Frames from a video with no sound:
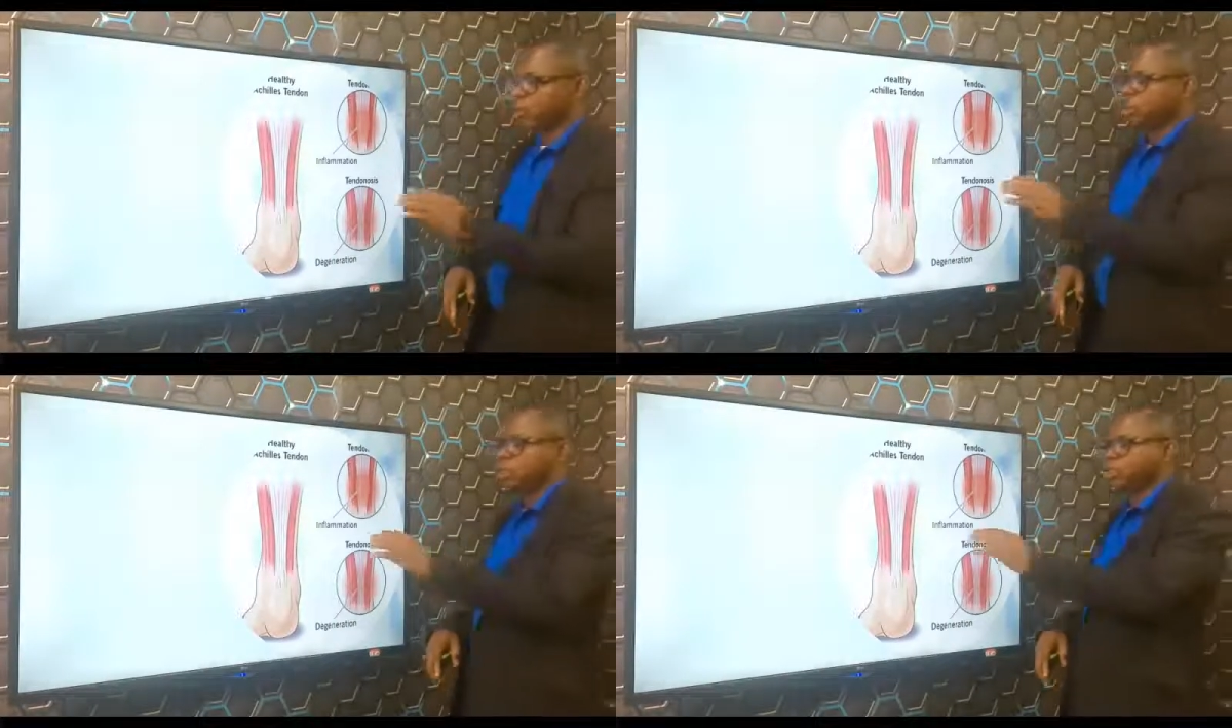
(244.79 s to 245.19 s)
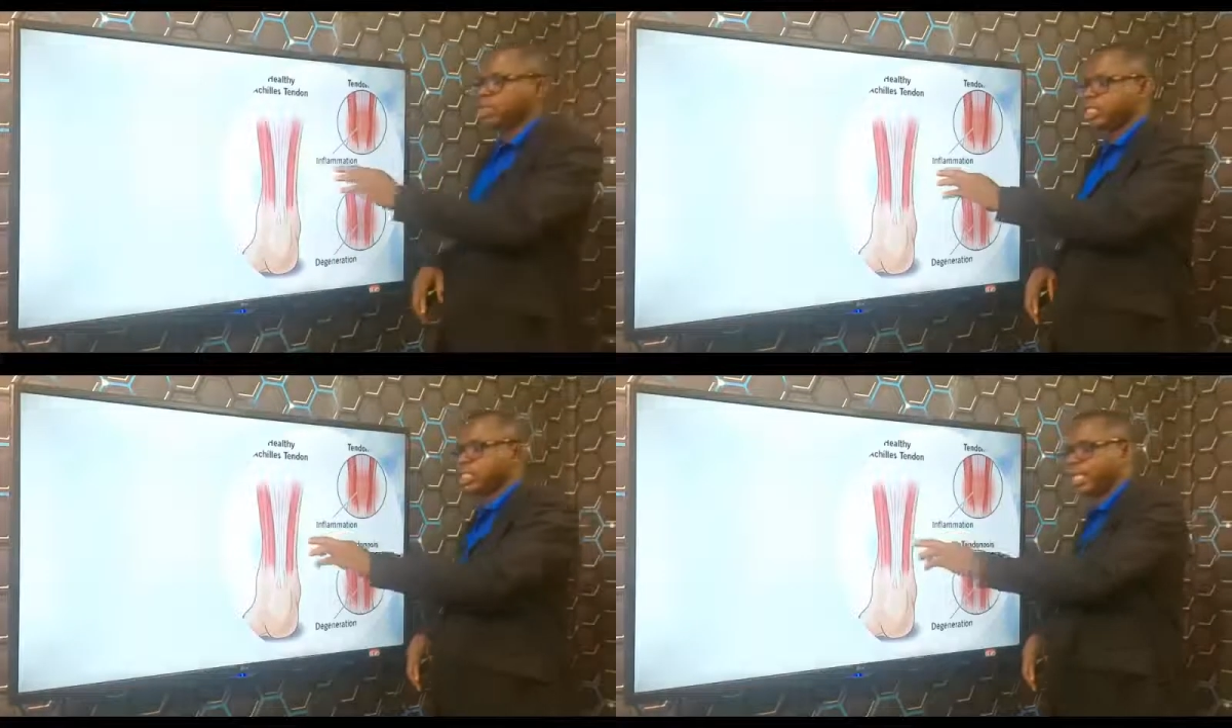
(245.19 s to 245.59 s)
So
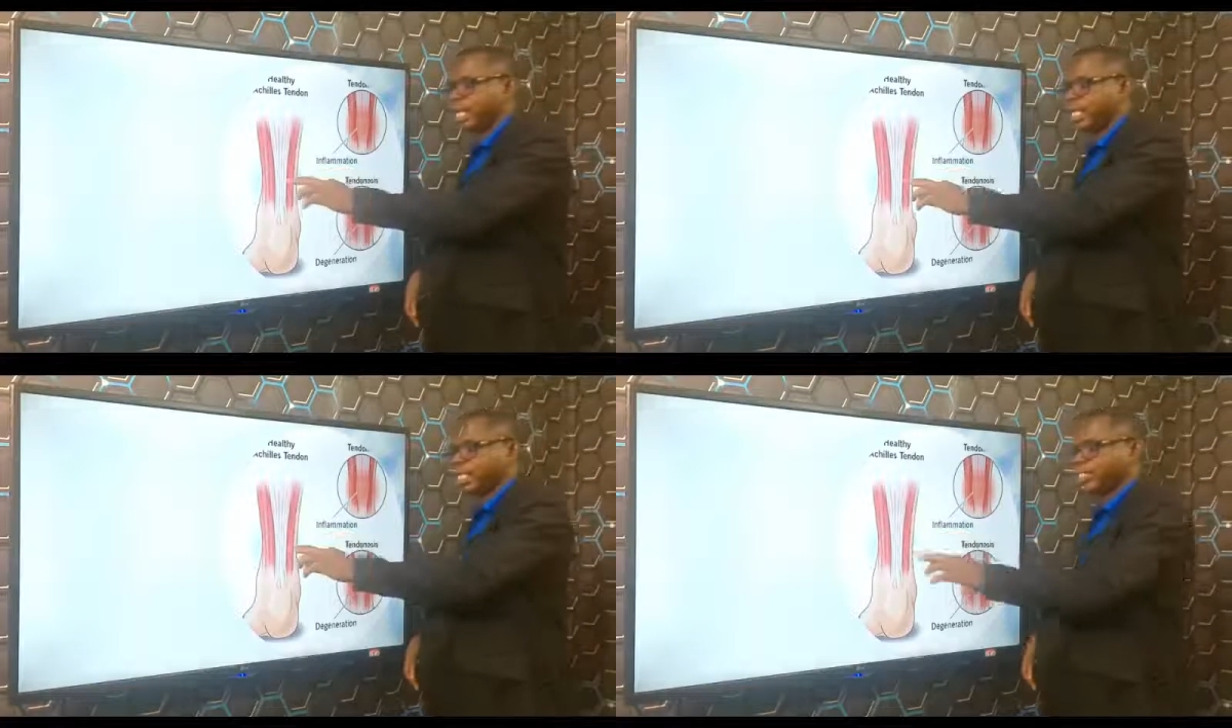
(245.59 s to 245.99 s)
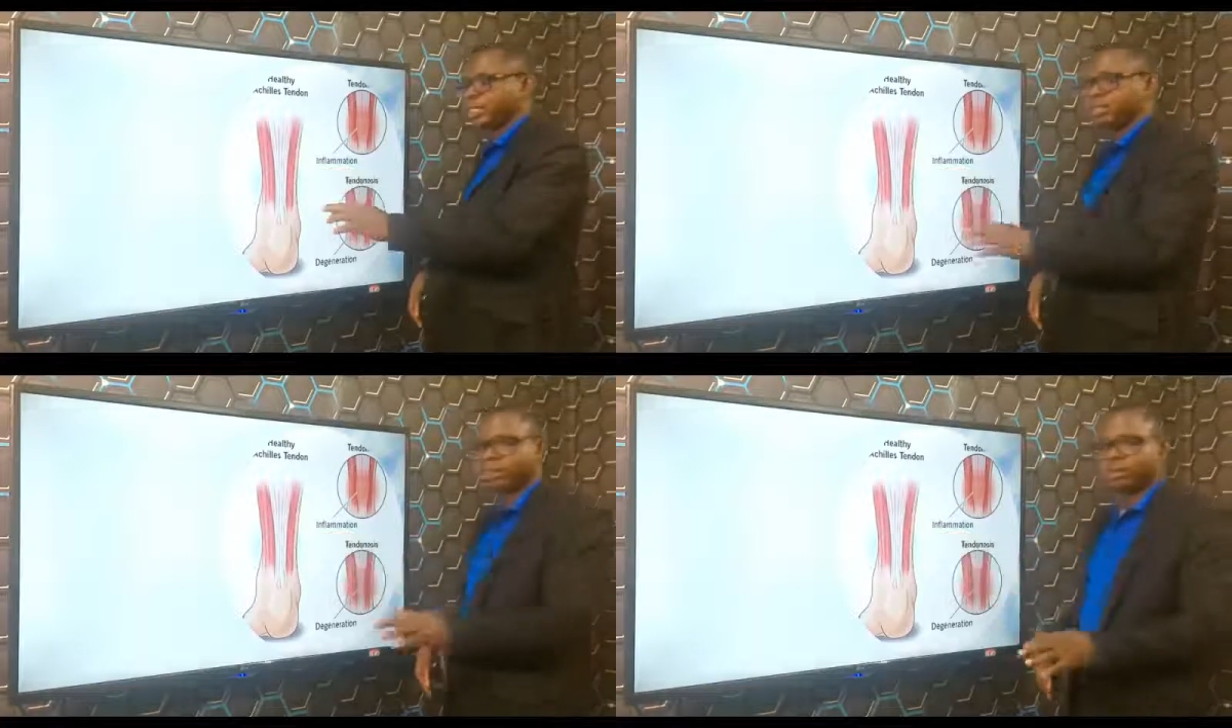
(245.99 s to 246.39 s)
this is Achilles
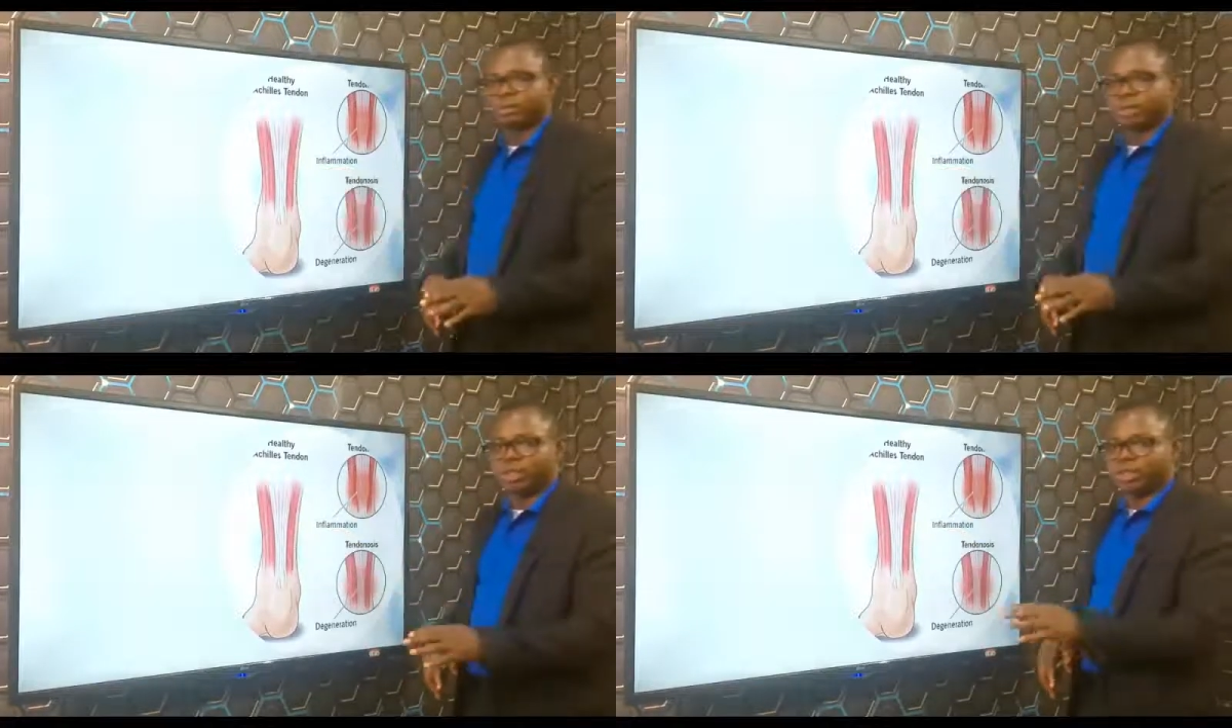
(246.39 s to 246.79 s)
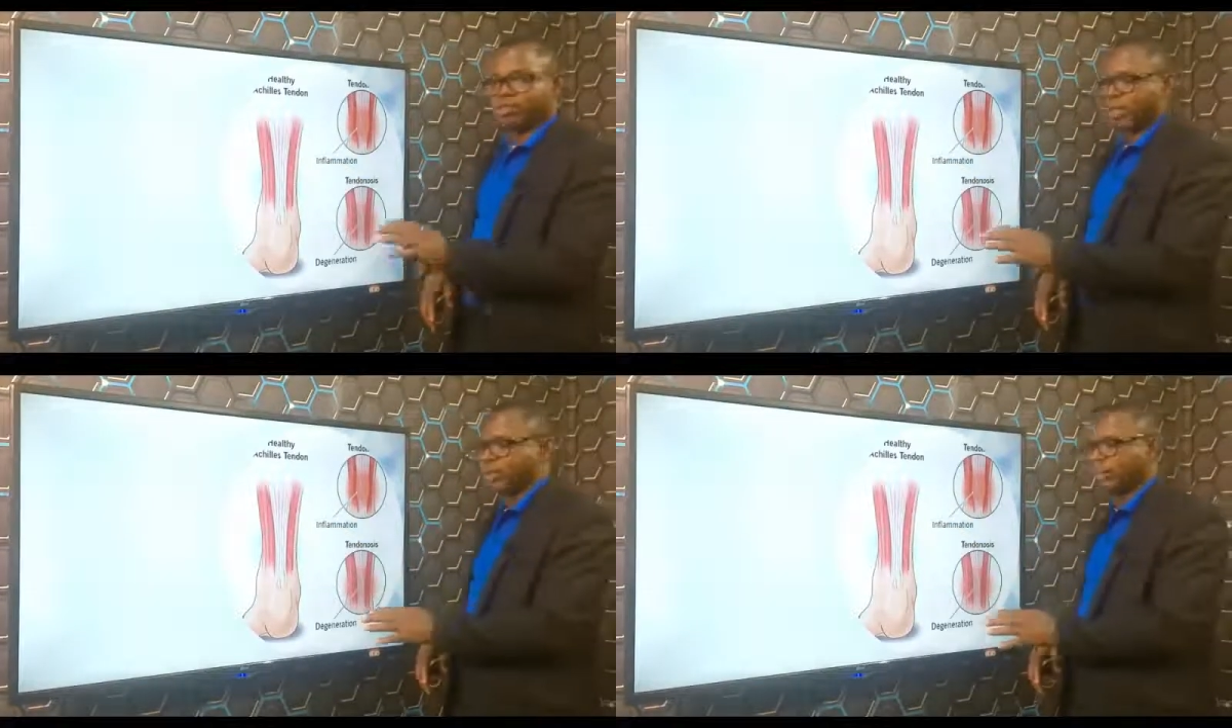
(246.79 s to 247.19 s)
tendon, which
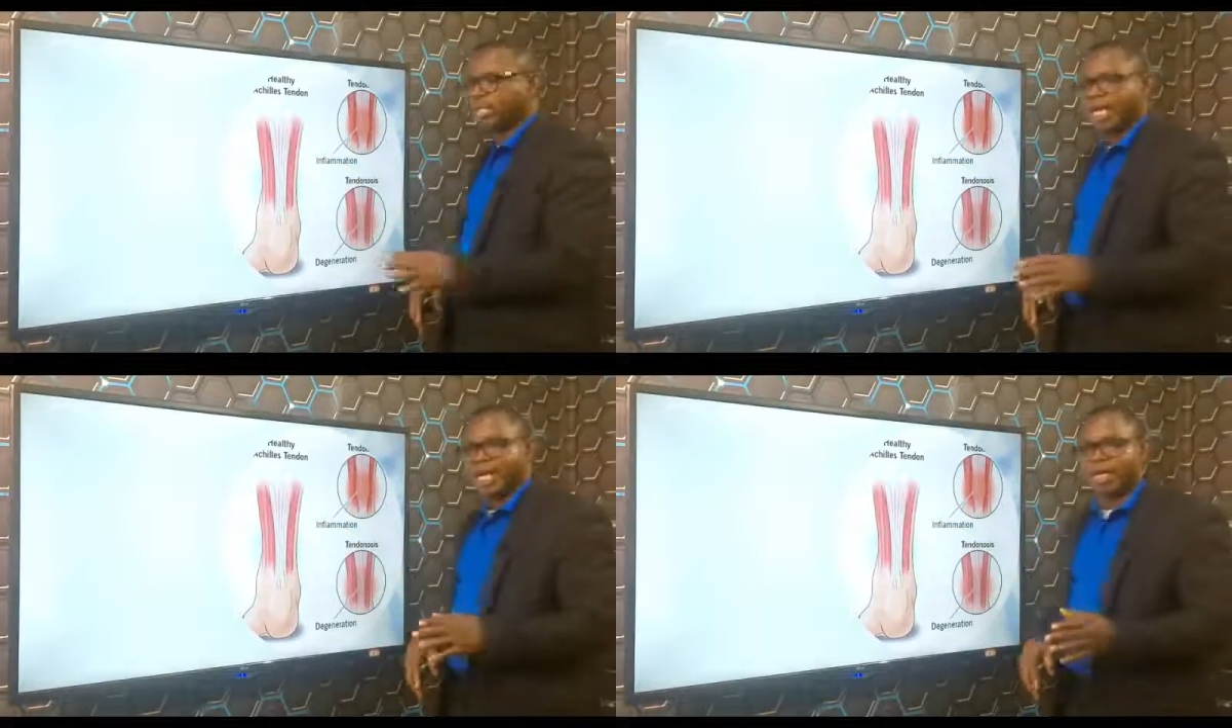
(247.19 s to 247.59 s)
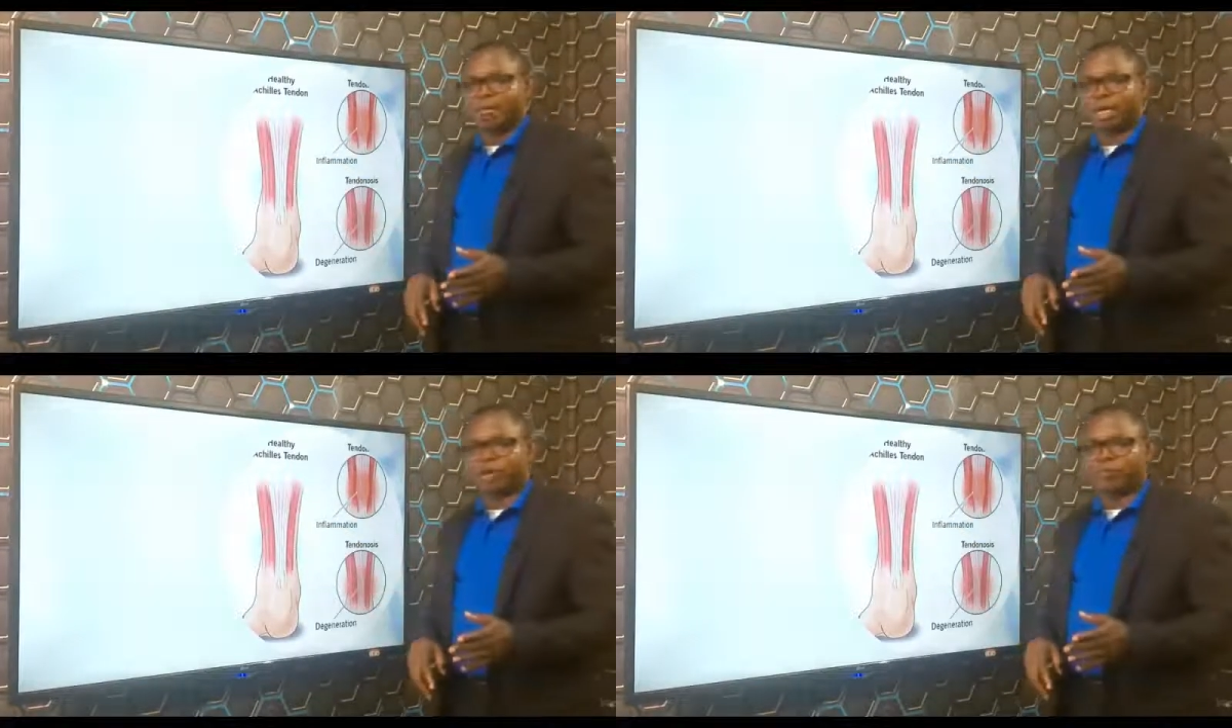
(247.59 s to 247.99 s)
is found at
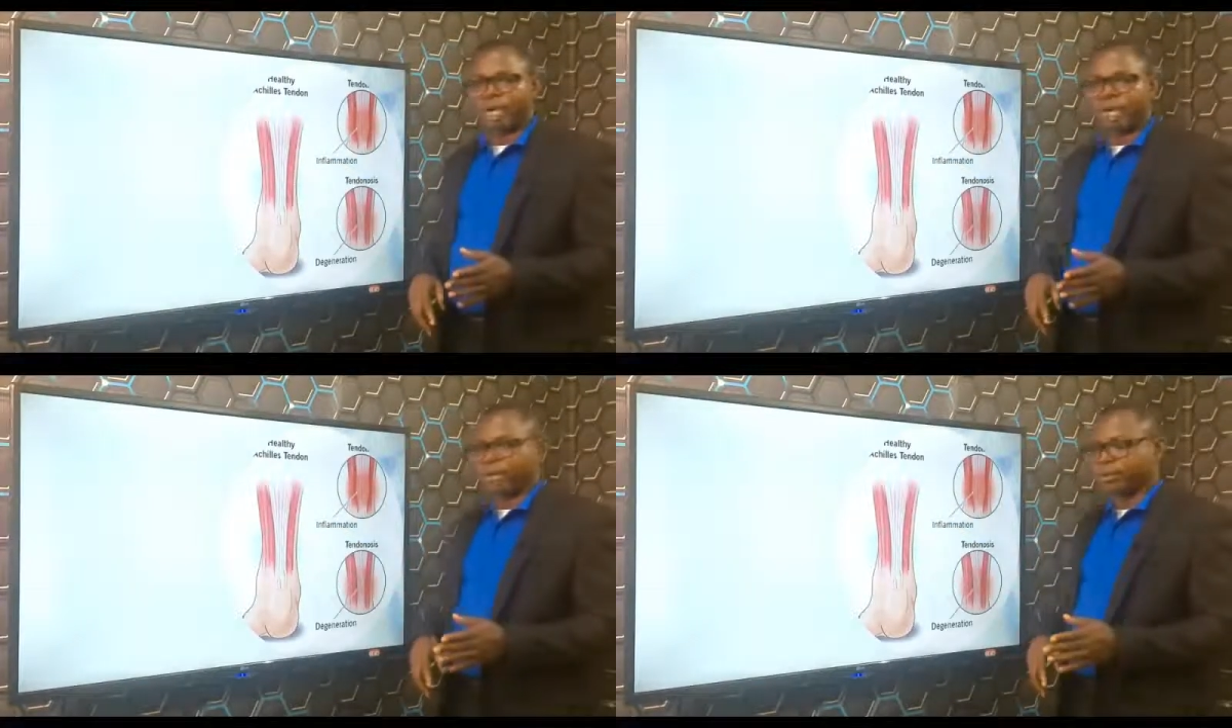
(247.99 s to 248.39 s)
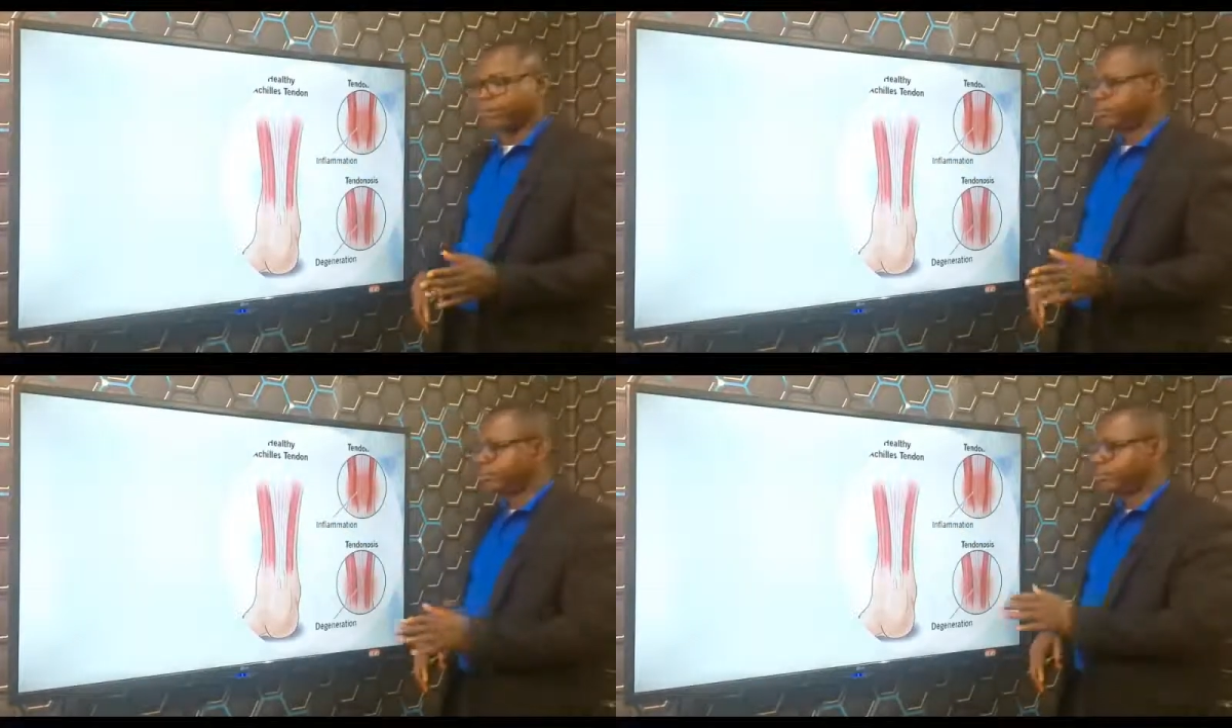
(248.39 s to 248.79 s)
the back of your ankle.